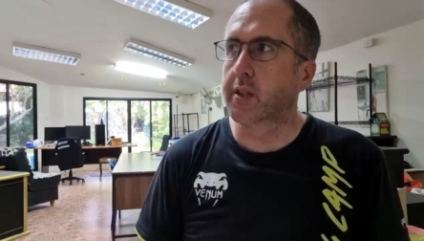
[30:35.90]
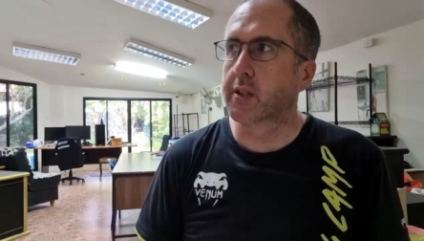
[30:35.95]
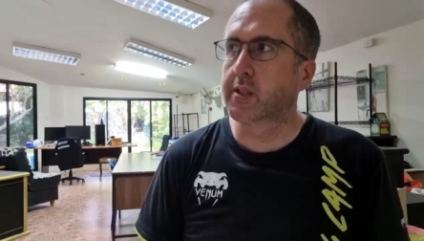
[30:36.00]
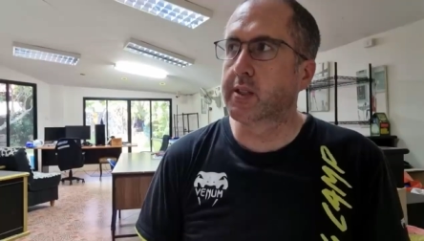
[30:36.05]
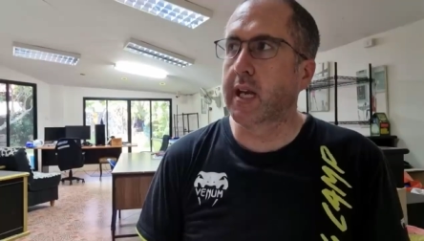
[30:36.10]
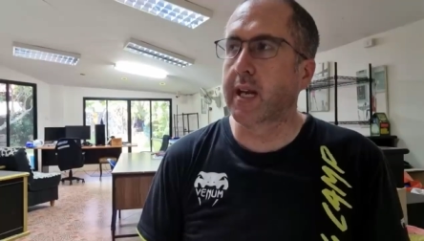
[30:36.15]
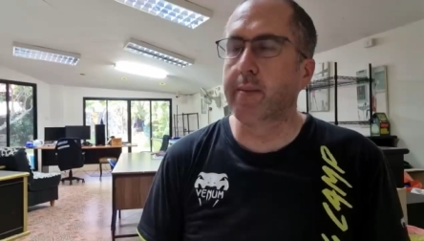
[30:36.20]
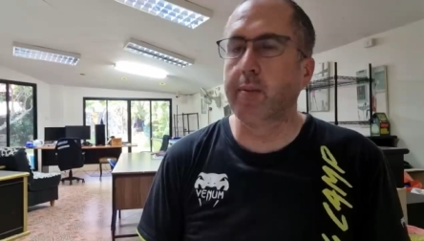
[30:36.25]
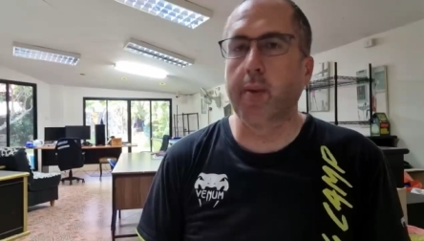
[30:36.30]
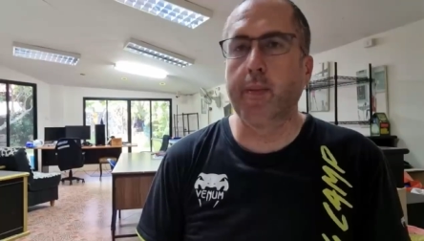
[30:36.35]
the
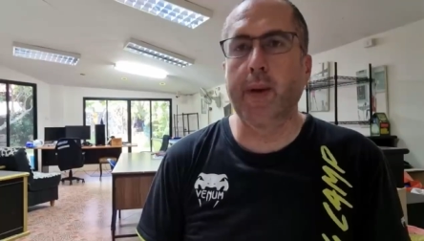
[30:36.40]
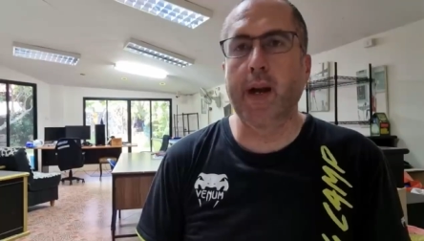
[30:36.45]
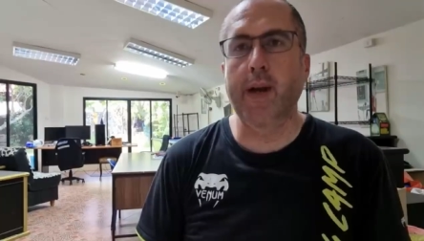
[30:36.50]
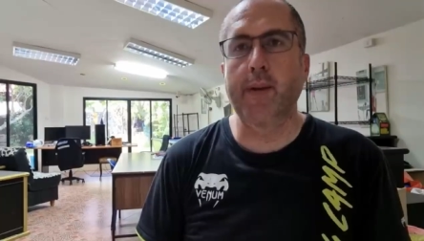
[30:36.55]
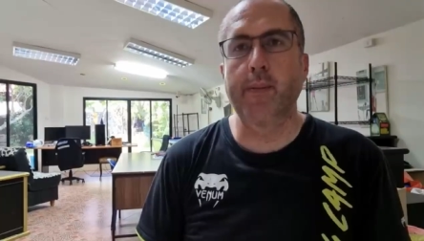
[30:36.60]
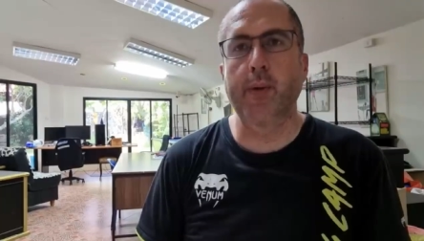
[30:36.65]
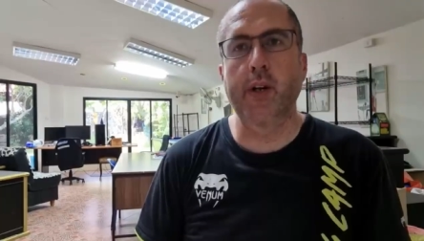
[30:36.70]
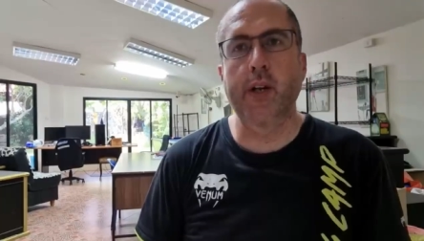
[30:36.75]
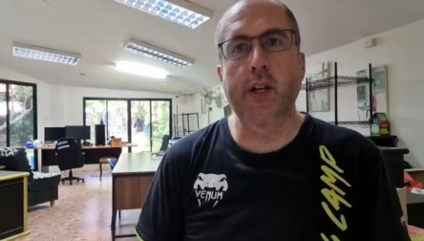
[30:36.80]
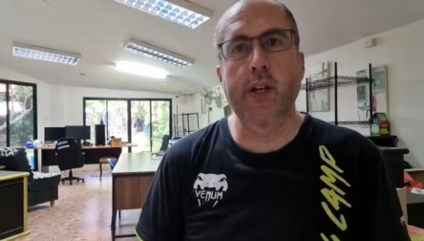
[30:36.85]
same
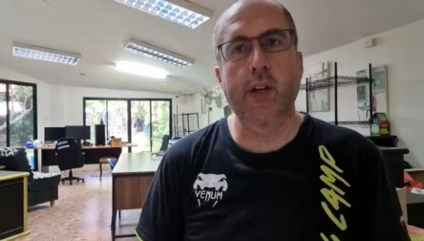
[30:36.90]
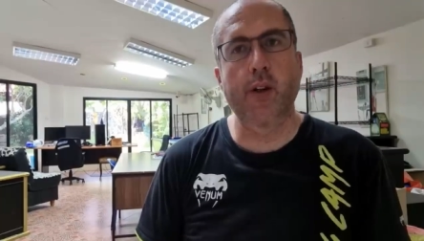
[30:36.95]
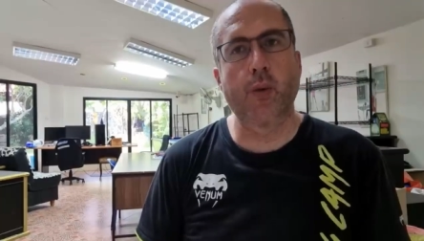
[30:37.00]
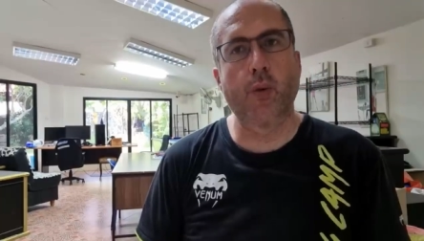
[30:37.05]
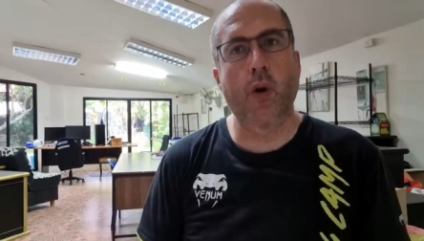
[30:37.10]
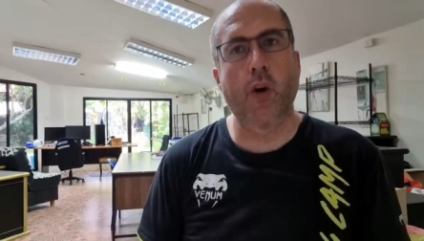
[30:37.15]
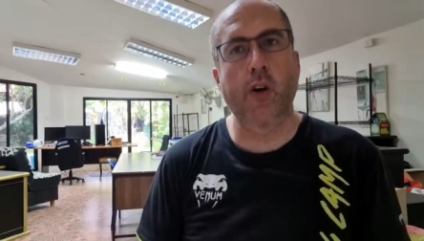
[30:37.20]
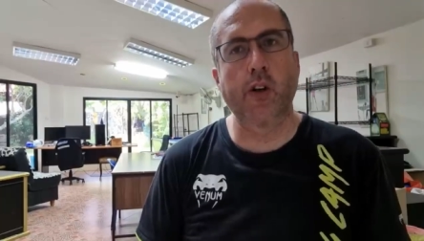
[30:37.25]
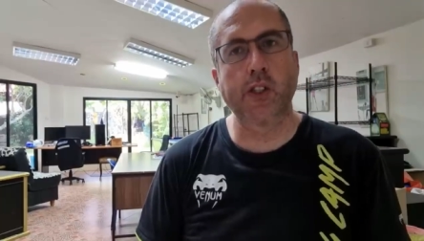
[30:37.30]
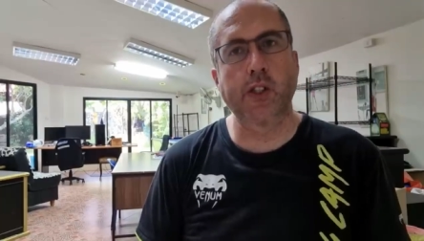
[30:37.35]
amount of money
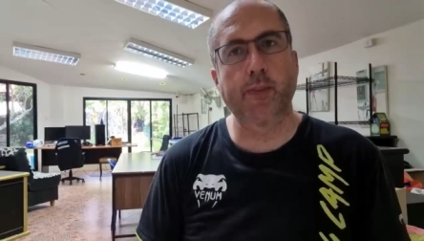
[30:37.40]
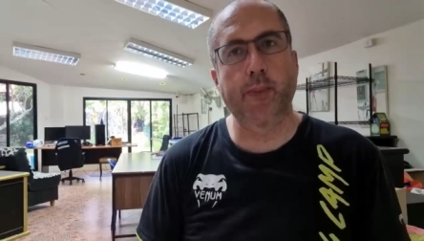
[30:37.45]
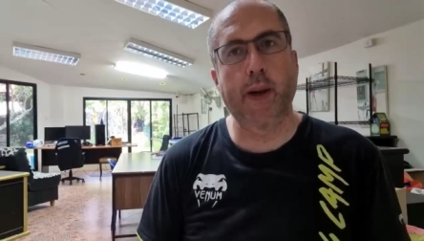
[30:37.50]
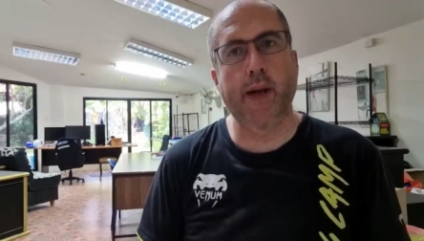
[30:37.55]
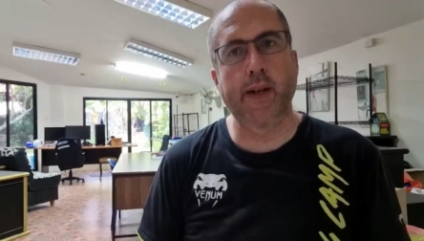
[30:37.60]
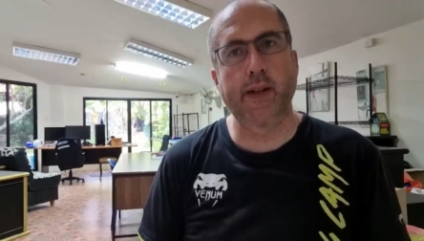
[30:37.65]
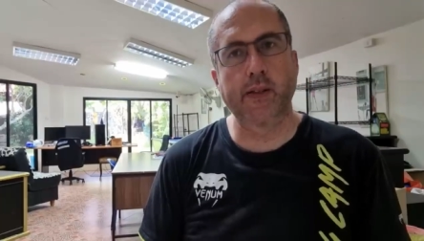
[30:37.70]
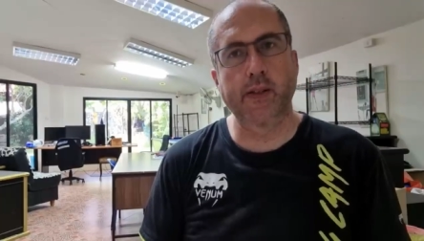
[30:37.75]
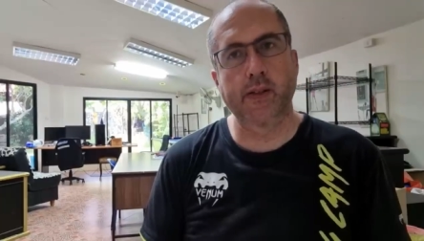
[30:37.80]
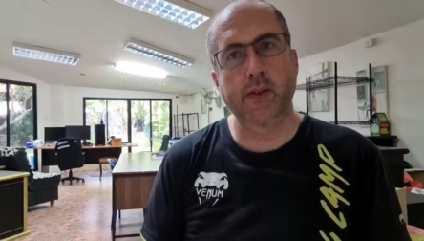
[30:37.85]
that what I
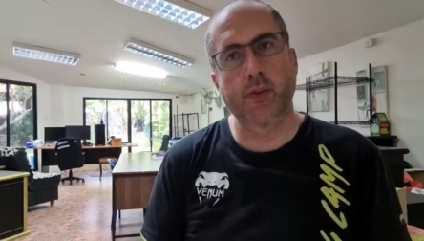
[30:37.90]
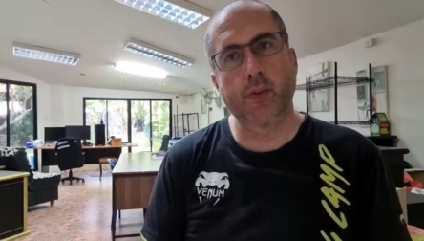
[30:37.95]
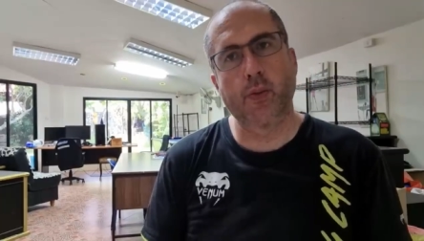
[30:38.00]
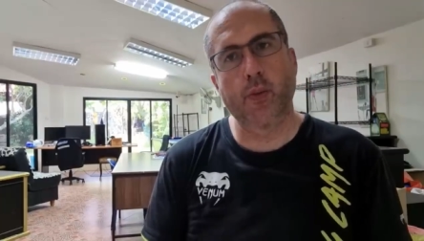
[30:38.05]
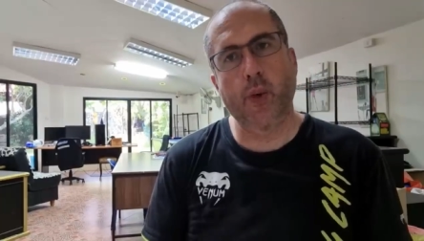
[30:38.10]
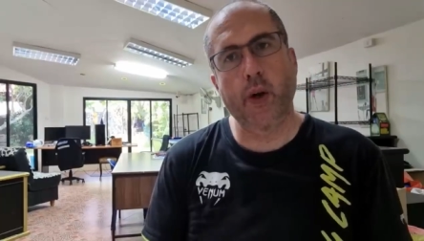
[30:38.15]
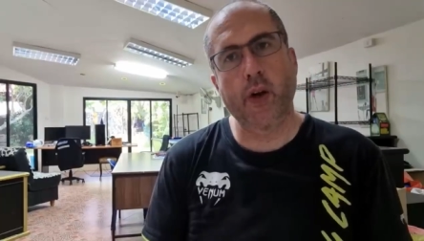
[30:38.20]
spent.